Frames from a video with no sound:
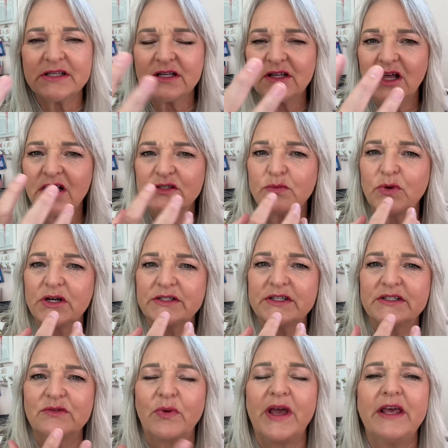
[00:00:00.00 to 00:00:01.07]
the gloss works
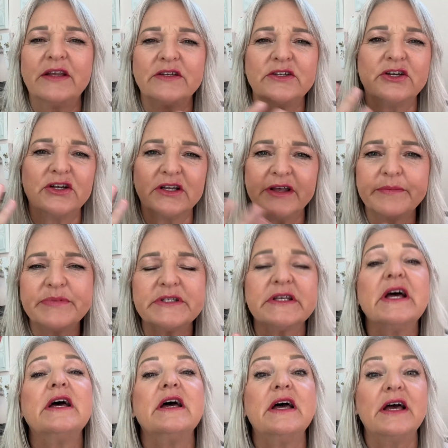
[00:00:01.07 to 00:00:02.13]
its way into your lips
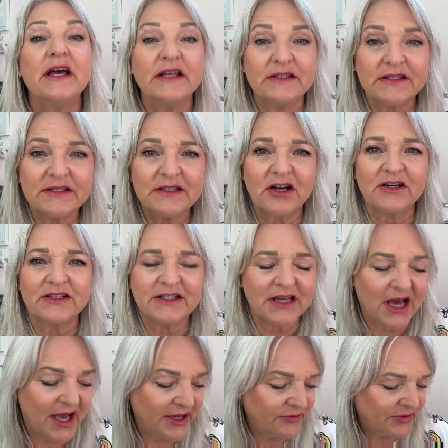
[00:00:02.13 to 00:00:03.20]
and starts
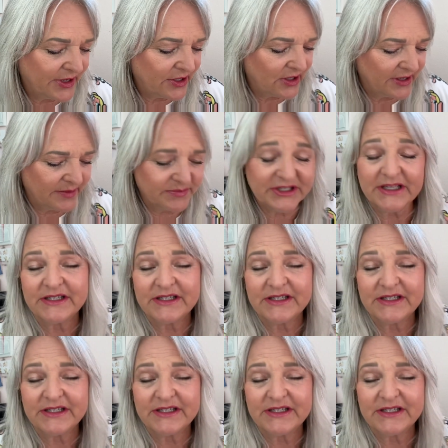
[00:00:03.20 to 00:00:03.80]
to hydrate your lips.